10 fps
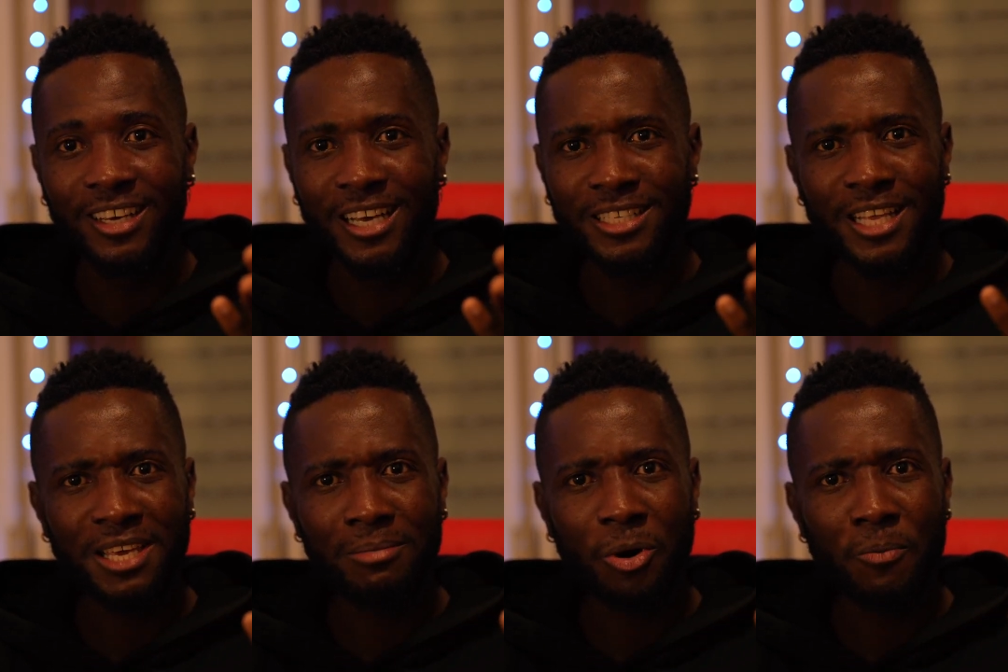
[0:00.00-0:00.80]
It's like
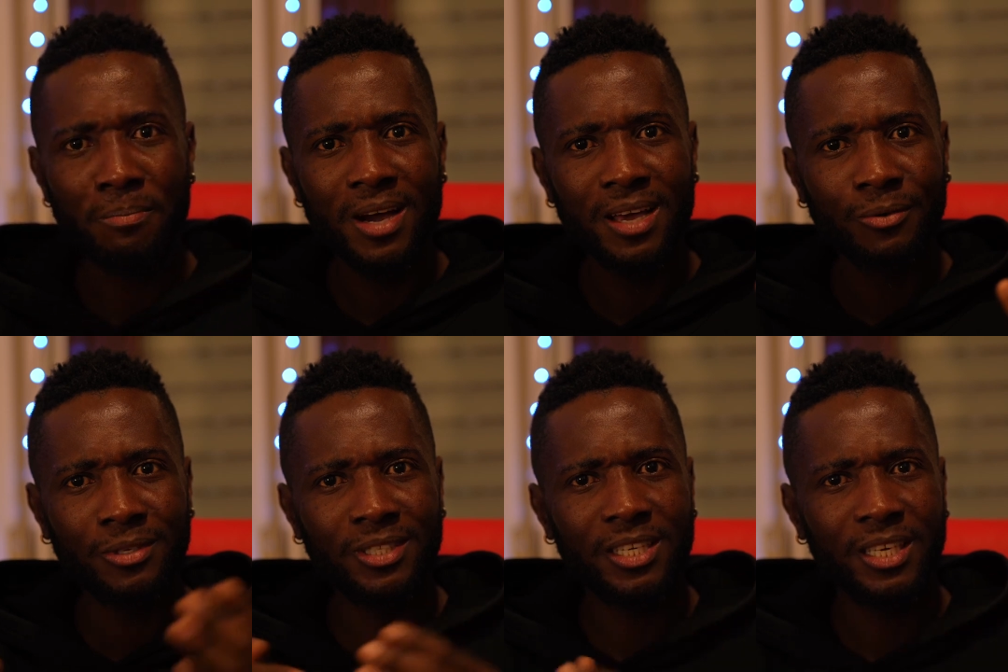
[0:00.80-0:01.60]
in my own mind, I
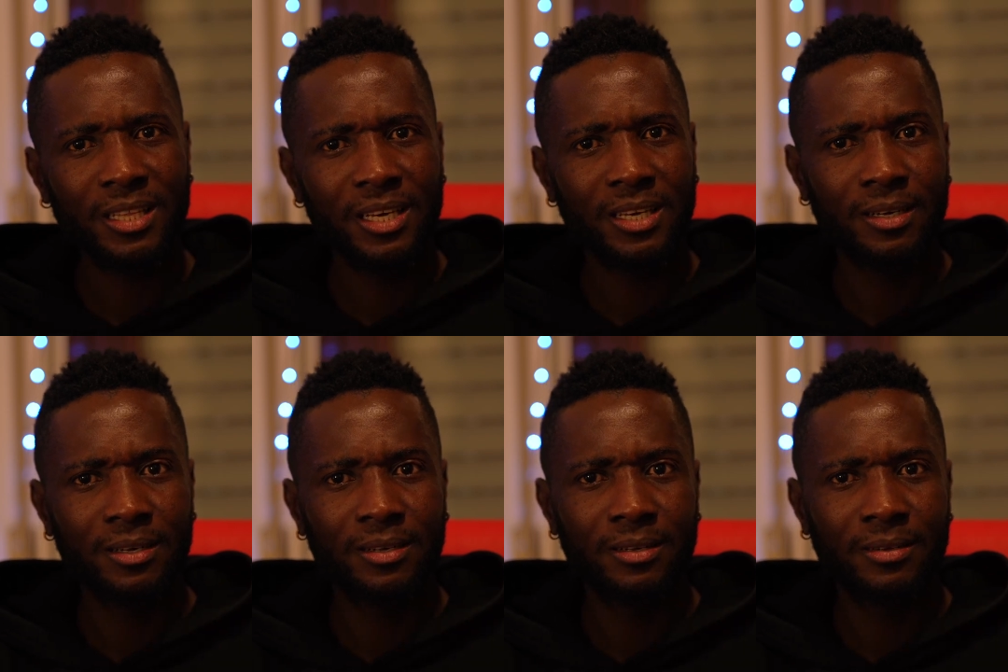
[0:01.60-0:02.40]
was thinking like,
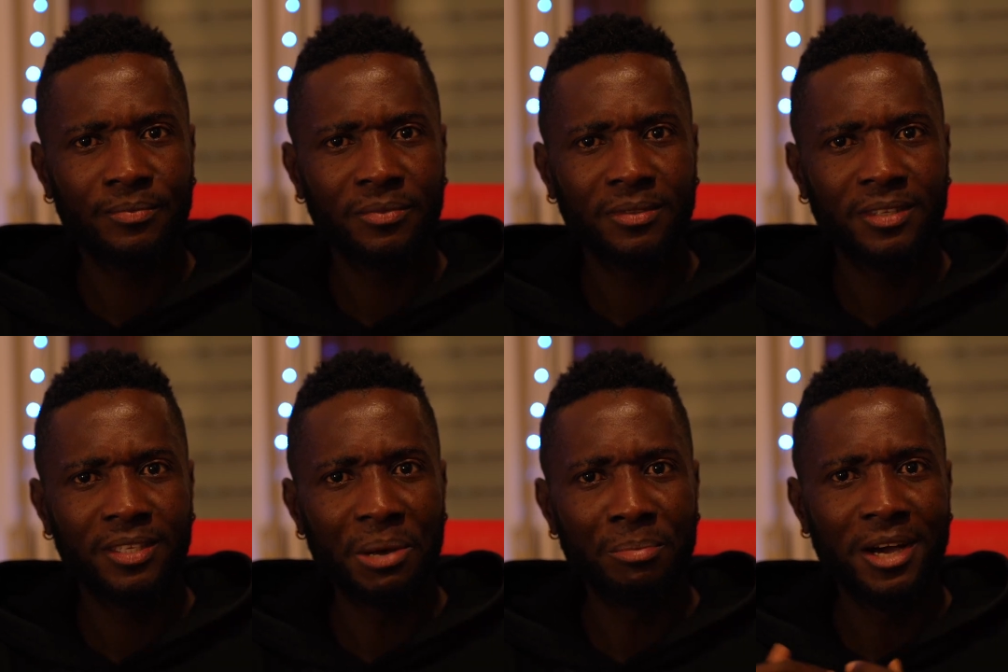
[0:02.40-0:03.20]

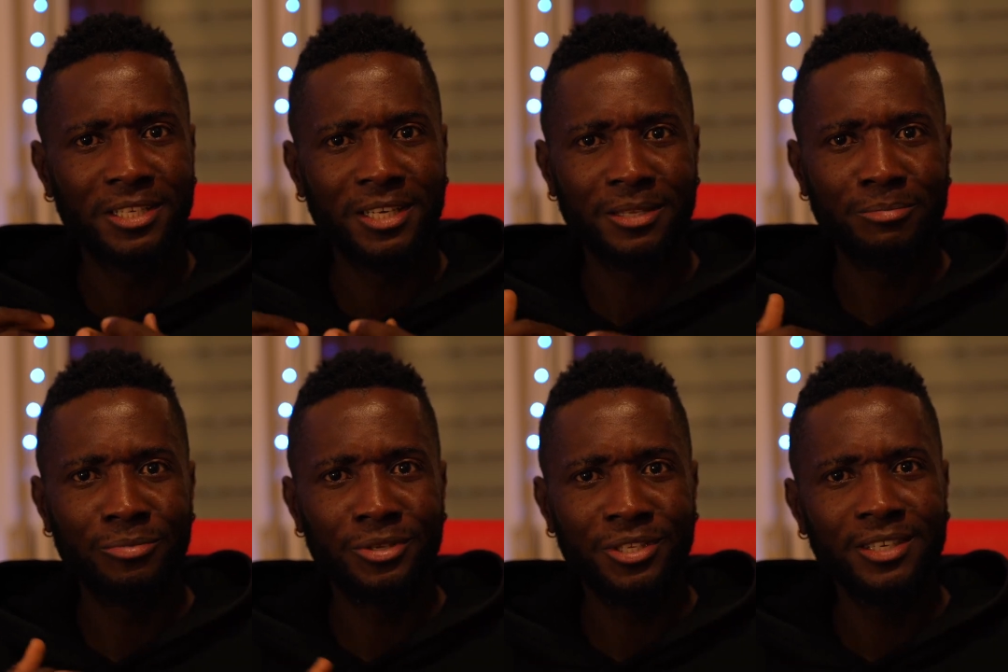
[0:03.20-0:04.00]
am I a
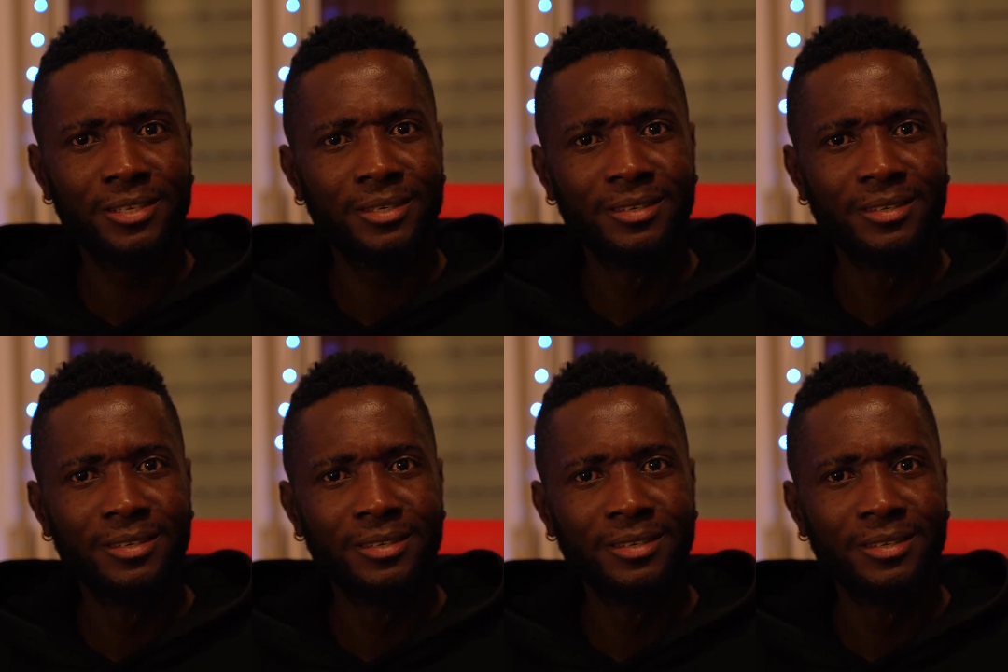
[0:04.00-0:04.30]
celebrity?